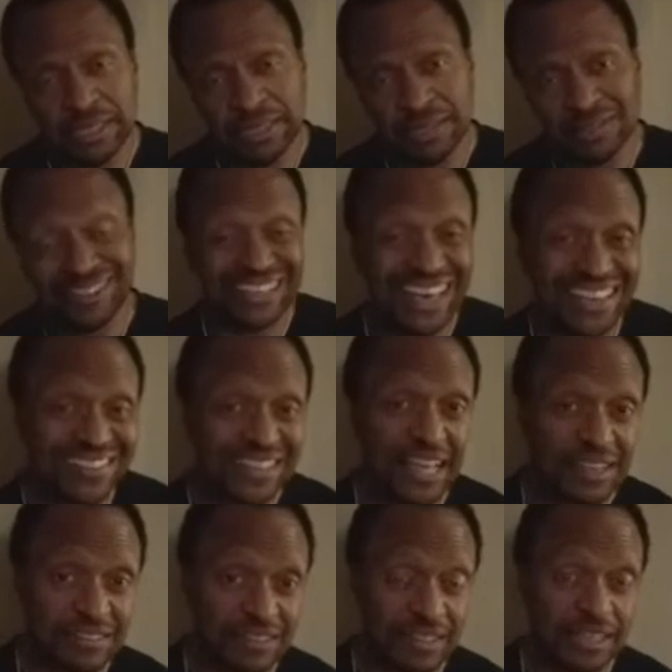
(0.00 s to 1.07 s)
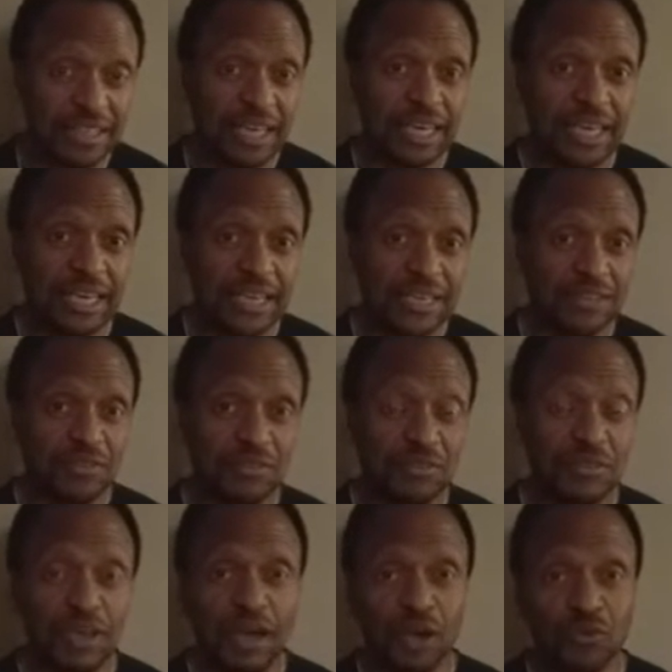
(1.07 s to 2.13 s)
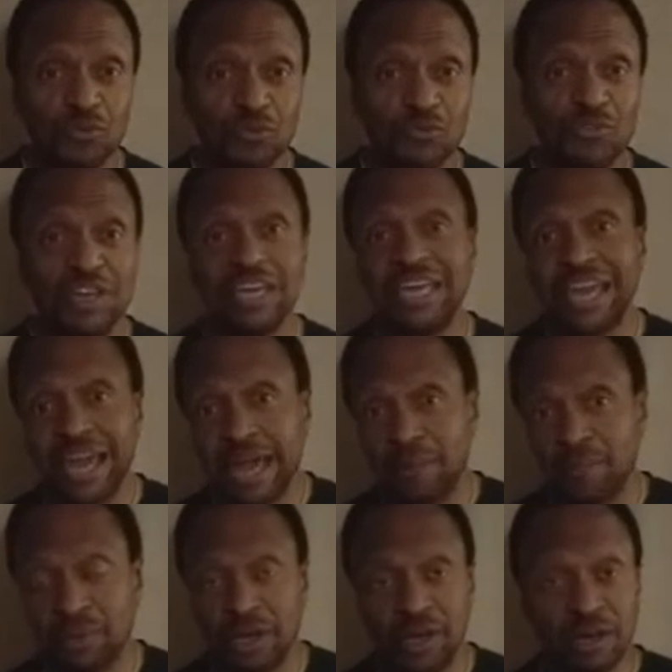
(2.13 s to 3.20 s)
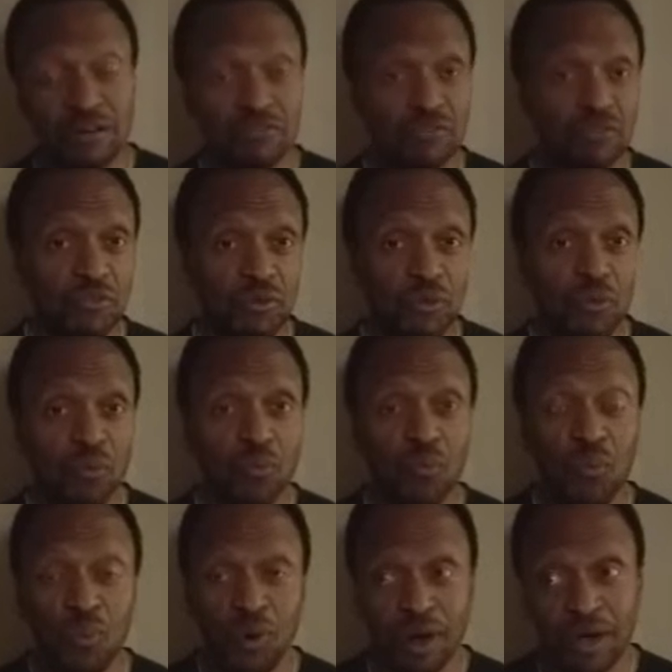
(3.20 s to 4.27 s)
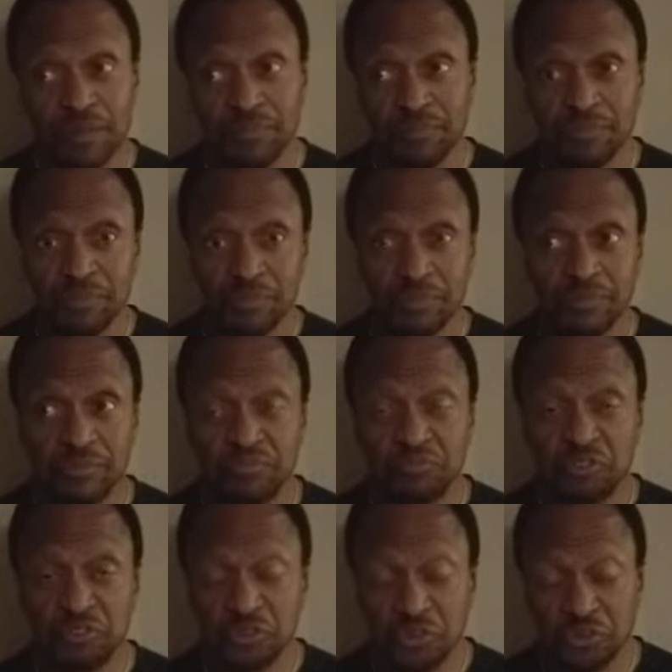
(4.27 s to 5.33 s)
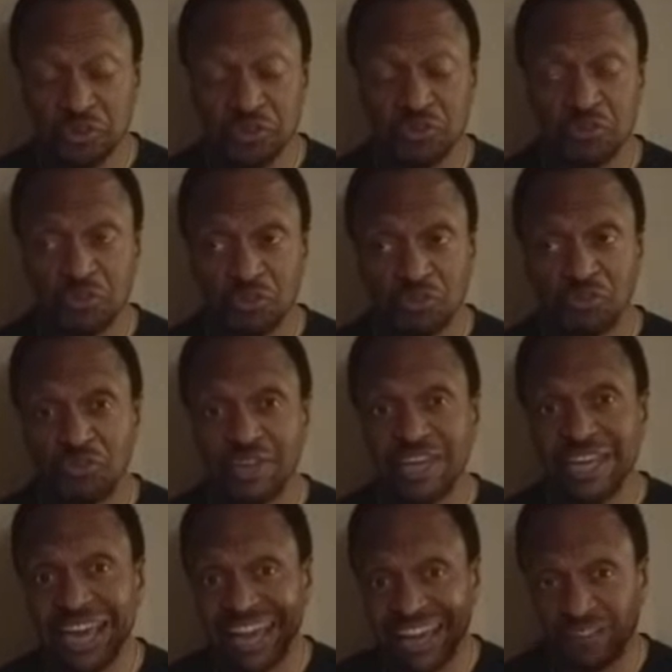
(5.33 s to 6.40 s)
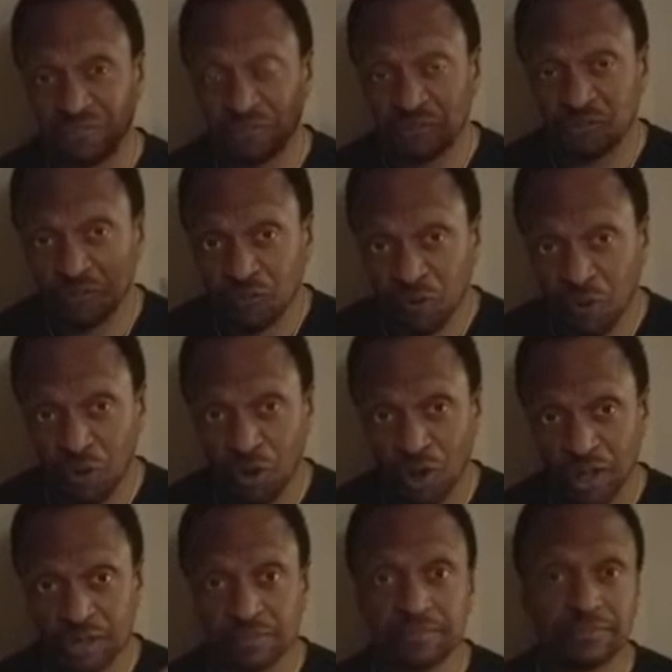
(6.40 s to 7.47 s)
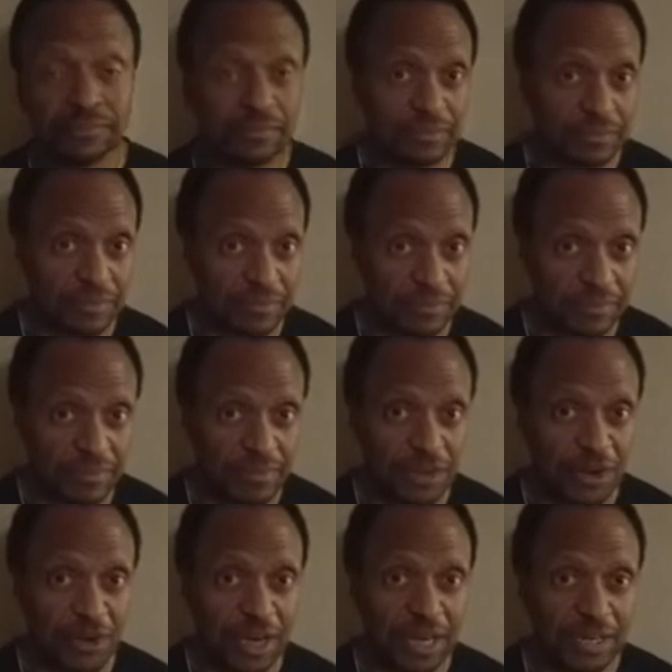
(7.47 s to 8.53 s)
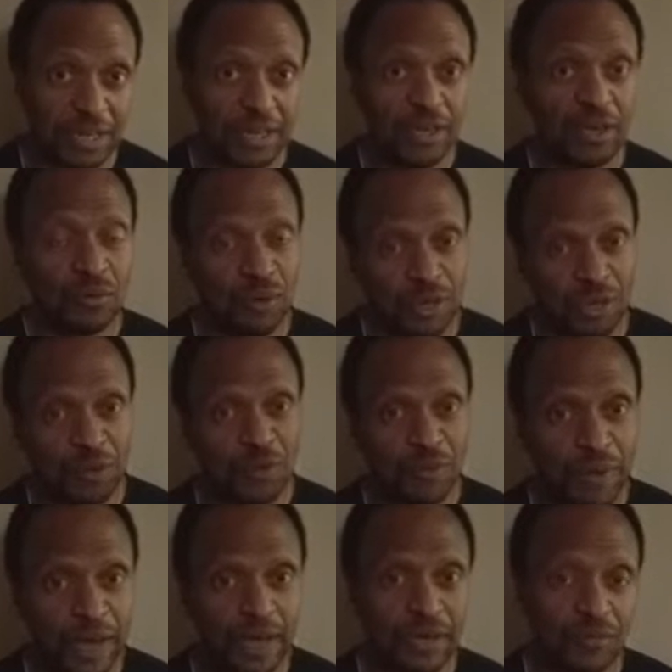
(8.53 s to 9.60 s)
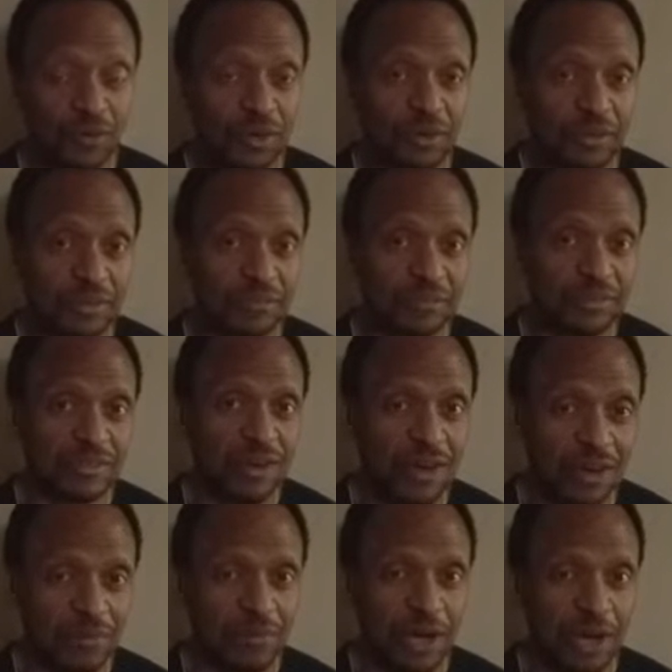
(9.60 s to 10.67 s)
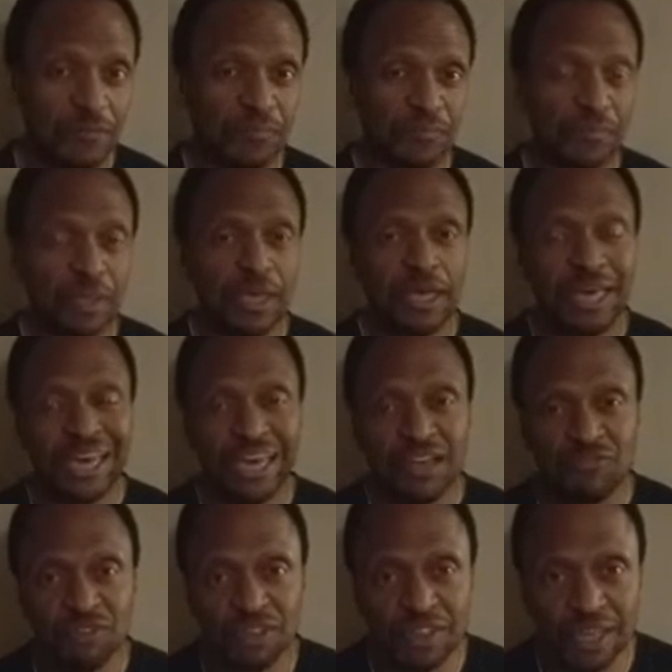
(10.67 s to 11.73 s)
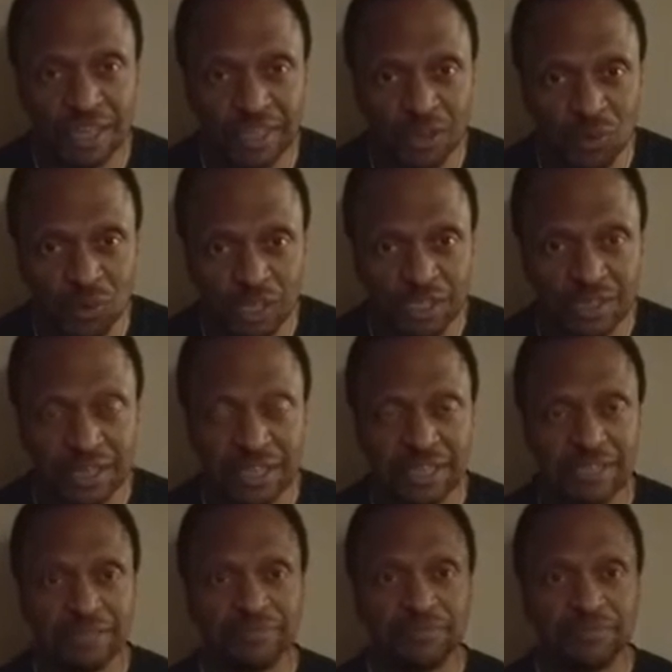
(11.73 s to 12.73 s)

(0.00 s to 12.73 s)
today's lesson is a recap of 1, 2, 3, and 4. All right, we're going to go back and we're going to talk about everything that we did